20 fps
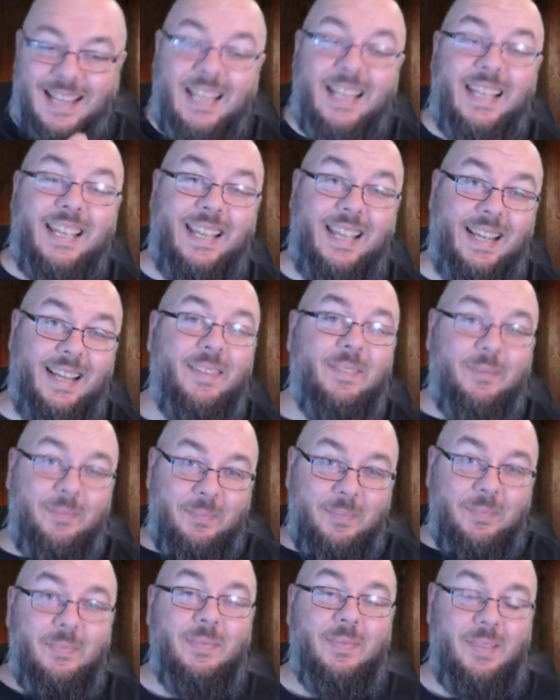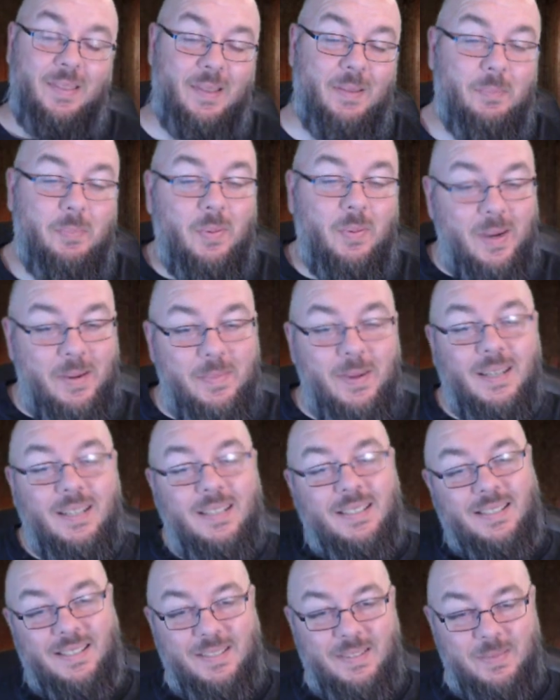yeah, pretty
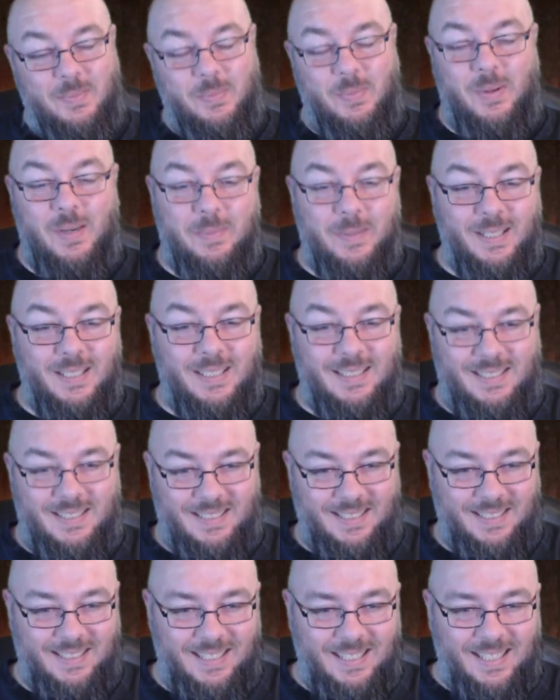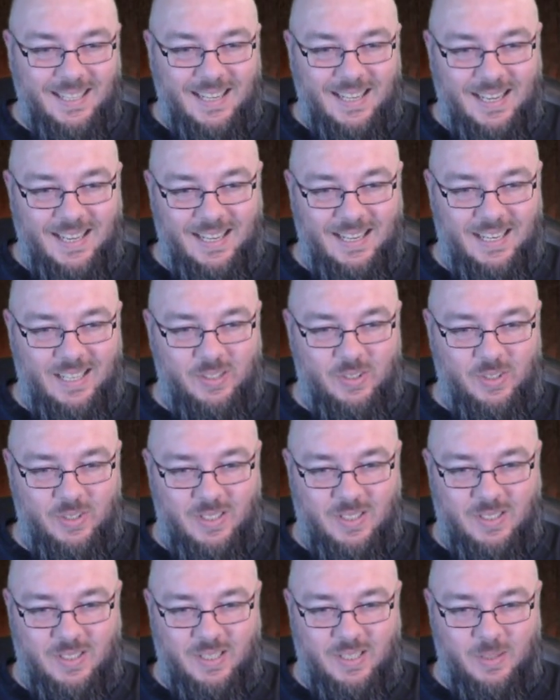much, pretty much. Uh,
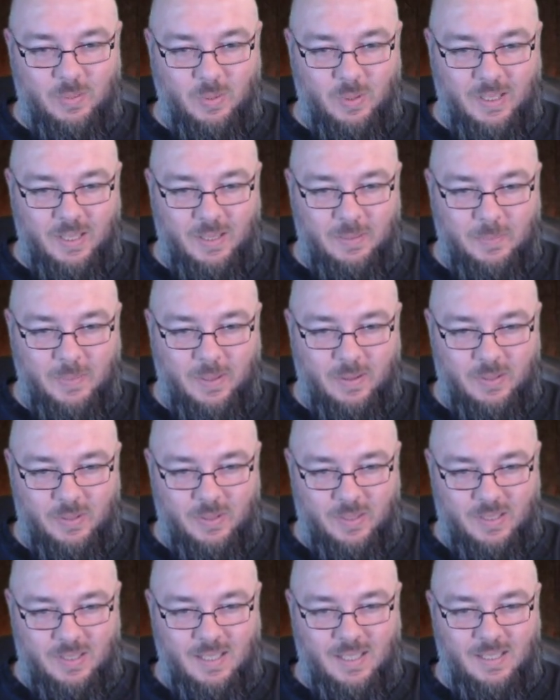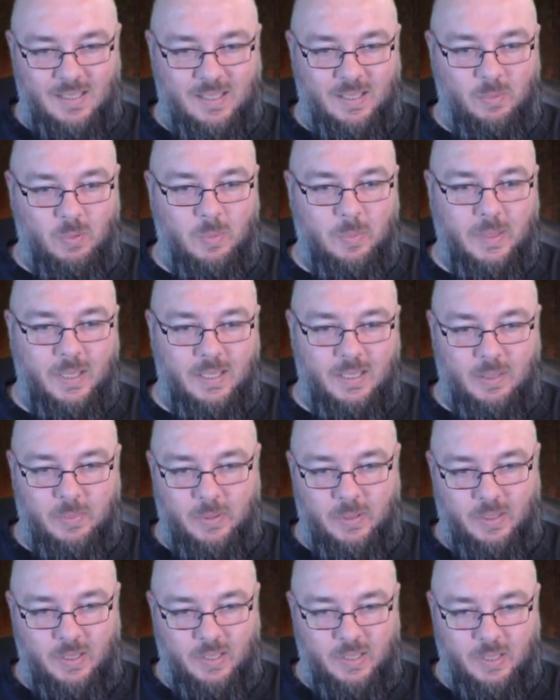interested to see what the Imperatrix legacy will be. To be
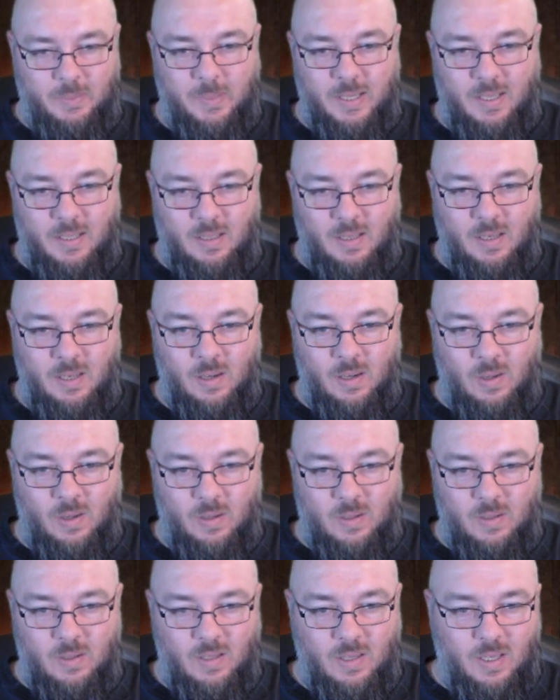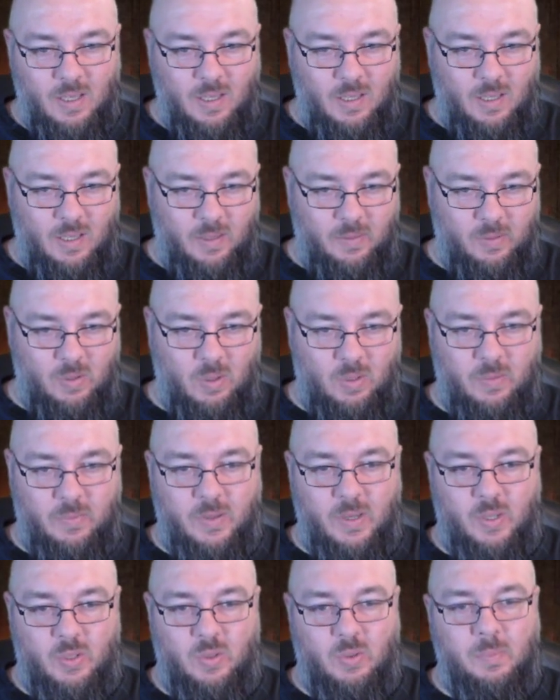honest, she made a lot of
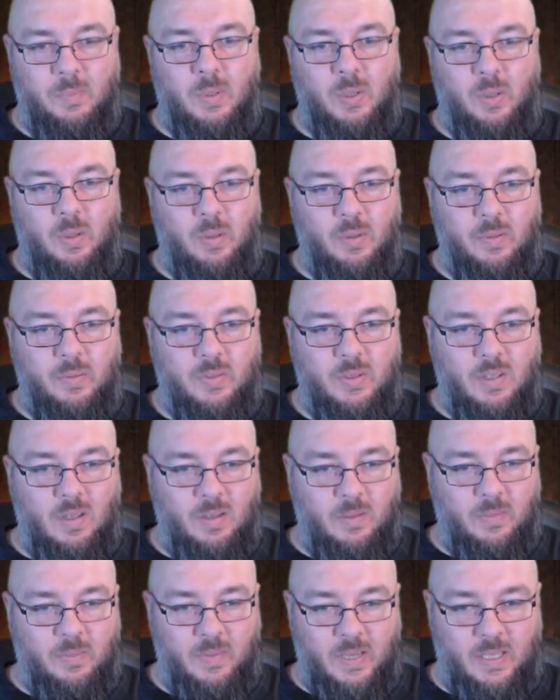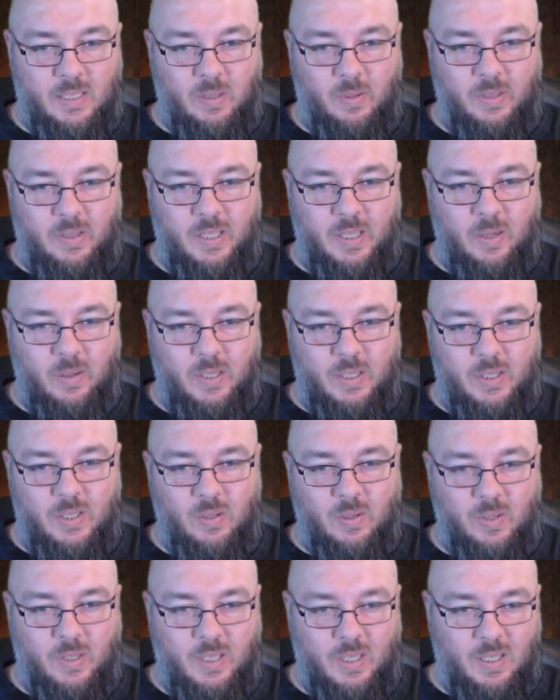controversial moves, like vetoing the only
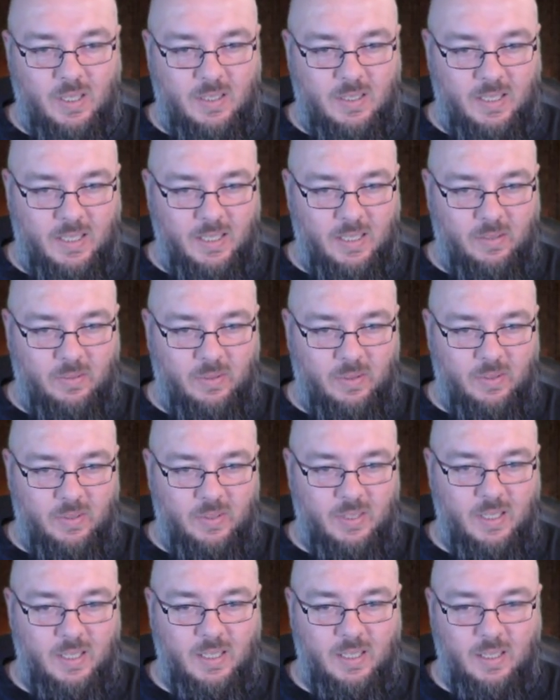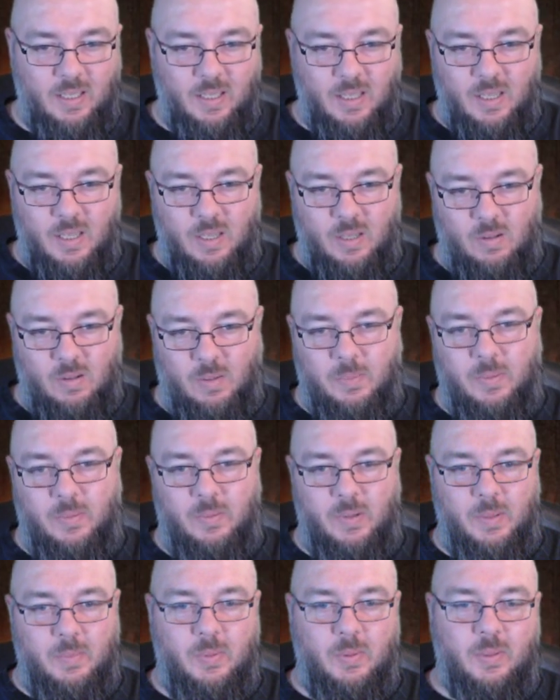dockyard to get through the Senate. Grumpy
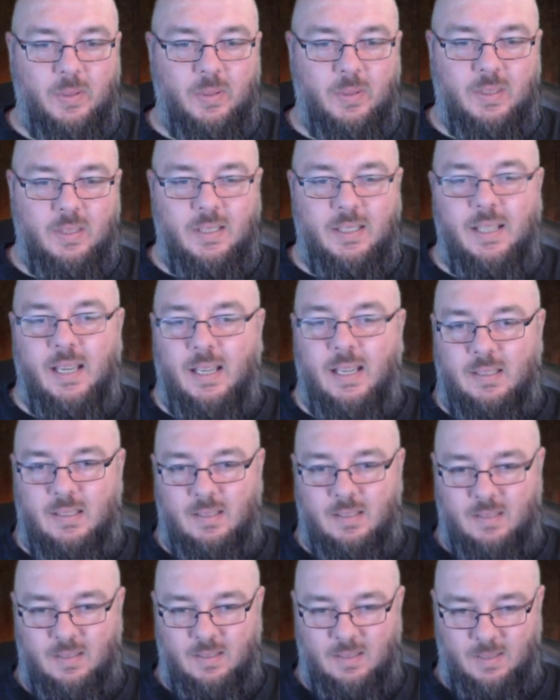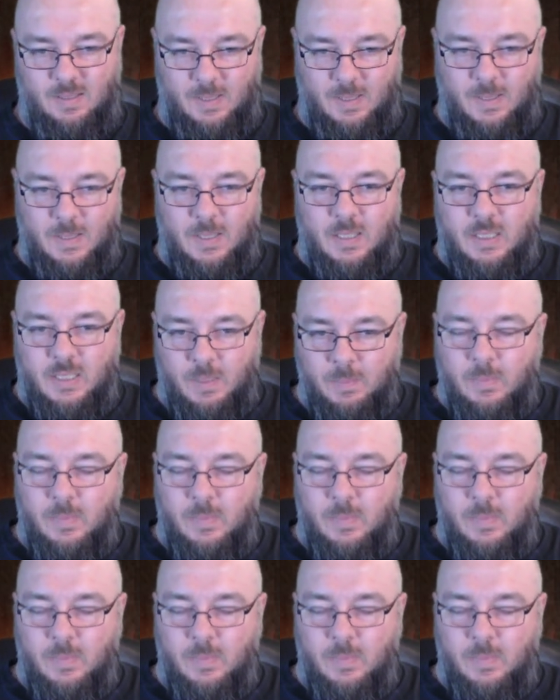Freeborn knows it. Yes, she,